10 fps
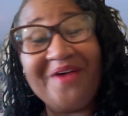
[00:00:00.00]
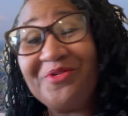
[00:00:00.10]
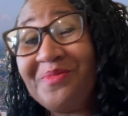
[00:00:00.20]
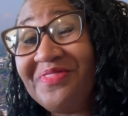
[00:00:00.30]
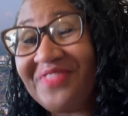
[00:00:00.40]
you
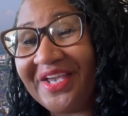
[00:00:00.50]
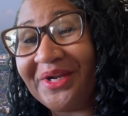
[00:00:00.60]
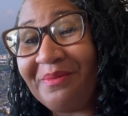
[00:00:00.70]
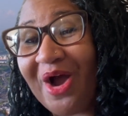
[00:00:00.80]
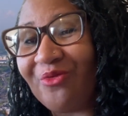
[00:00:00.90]
been thinking
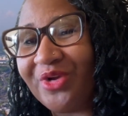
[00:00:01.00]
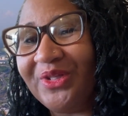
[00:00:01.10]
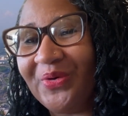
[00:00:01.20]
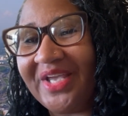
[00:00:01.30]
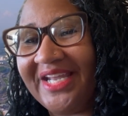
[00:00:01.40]
about
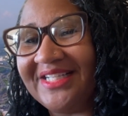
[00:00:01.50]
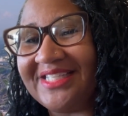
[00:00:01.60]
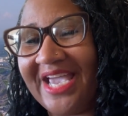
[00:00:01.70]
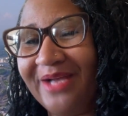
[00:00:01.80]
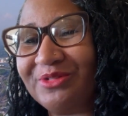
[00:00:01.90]
relocating to
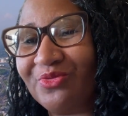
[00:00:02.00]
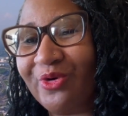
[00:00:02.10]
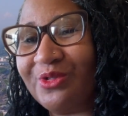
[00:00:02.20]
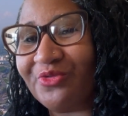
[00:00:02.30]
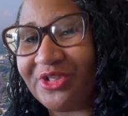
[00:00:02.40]
Hampton
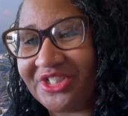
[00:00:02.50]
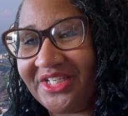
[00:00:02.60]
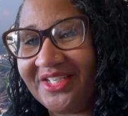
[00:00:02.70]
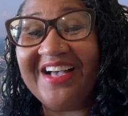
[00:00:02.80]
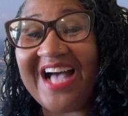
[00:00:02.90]
Roads, Virginia?